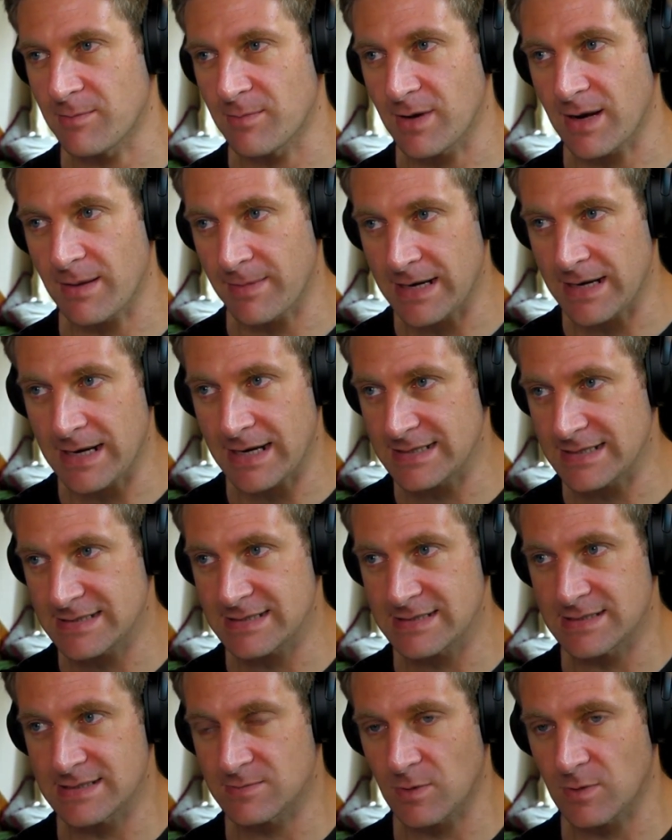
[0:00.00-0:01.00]
But I mean, I guess
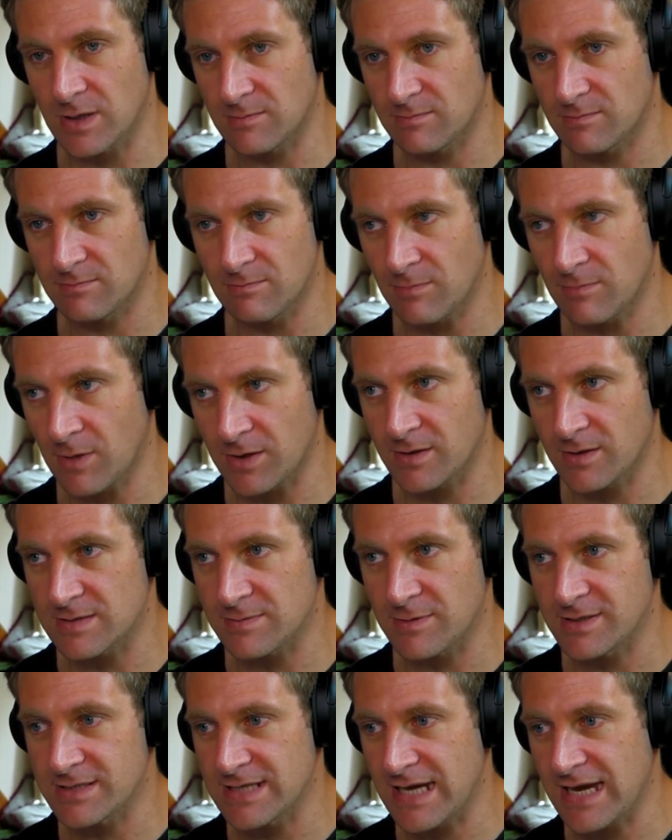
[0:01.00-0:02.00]
this is what modern
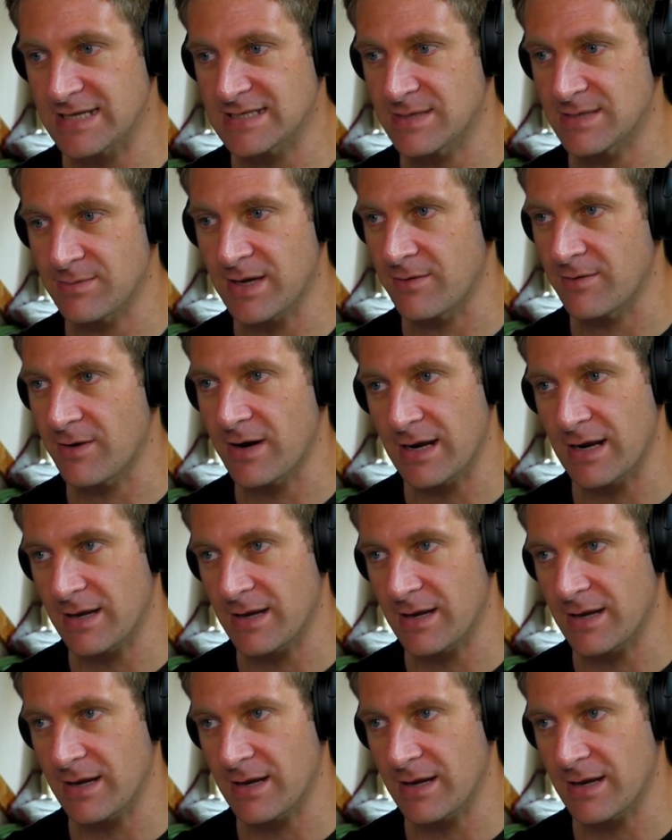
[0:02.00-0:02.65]
cosmology has to be, right?